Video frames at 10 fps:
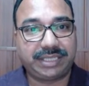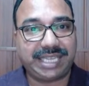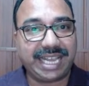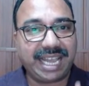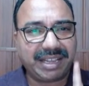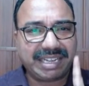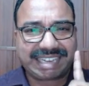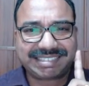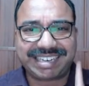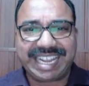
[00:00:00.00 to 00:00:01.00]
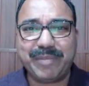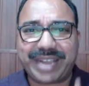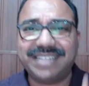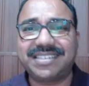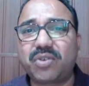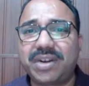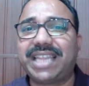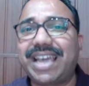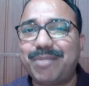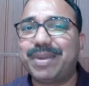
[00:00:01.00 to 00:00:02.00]
They extreme cases
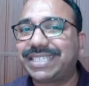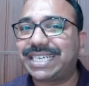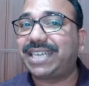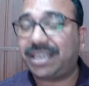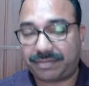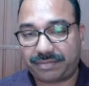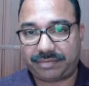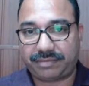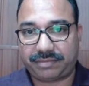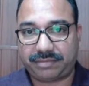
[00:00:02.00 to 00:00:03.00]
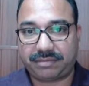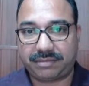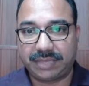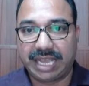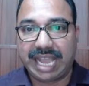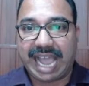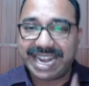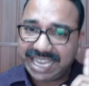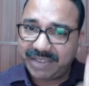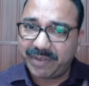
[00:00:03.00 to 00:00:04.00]
only they will be rejecting.
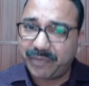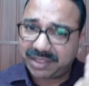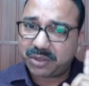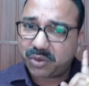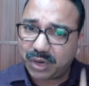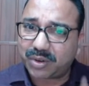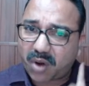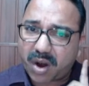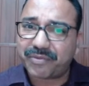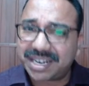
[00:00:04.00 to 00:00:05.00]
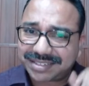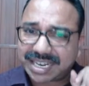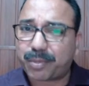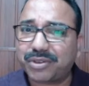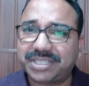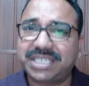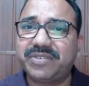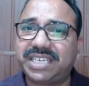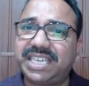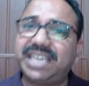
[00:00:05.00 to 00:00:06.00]
And even with good confidence and
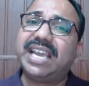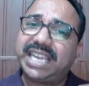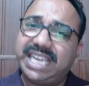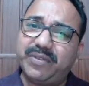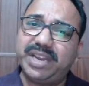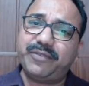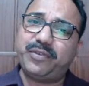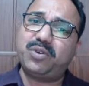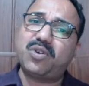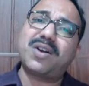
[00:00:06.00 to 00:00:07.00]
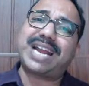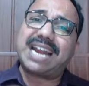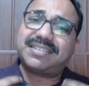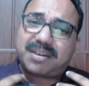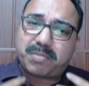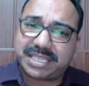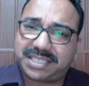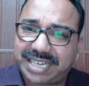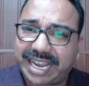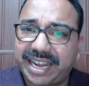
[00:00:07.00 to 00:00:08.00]
positivity, even if you don't answer
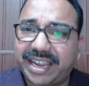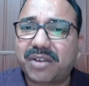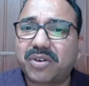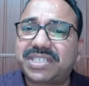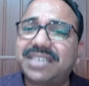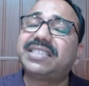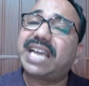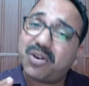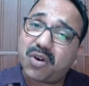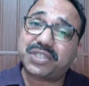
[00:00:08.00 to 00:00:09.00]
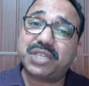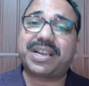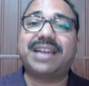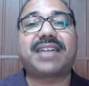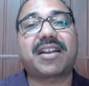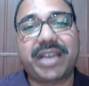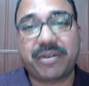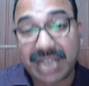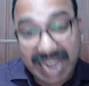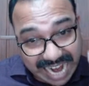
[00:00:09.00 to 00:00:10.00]
much technical questions, then also you can
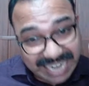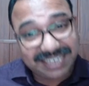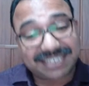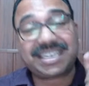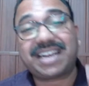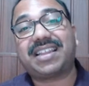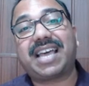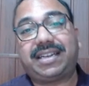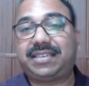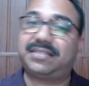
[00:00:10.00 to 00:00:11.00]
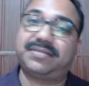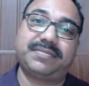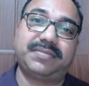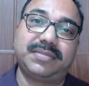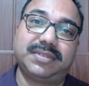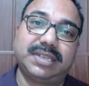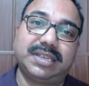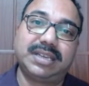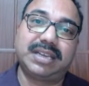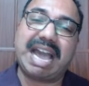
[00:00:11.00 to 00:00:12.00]
survive. Understand that.
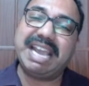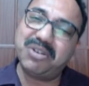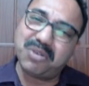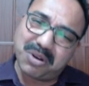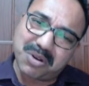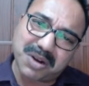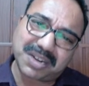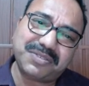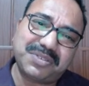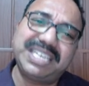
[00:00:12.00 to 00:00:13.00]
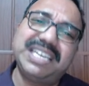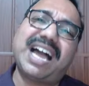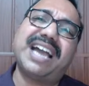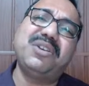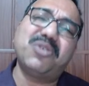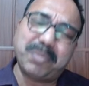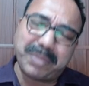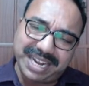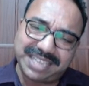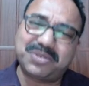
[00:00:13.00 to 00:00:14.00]
I know I know
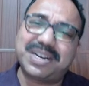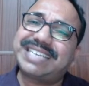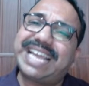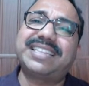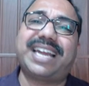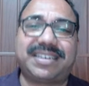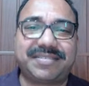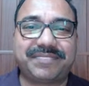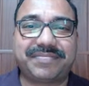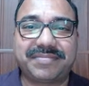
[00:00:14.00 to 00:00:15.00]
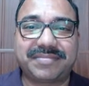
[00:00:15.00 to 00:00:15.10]
many students like that.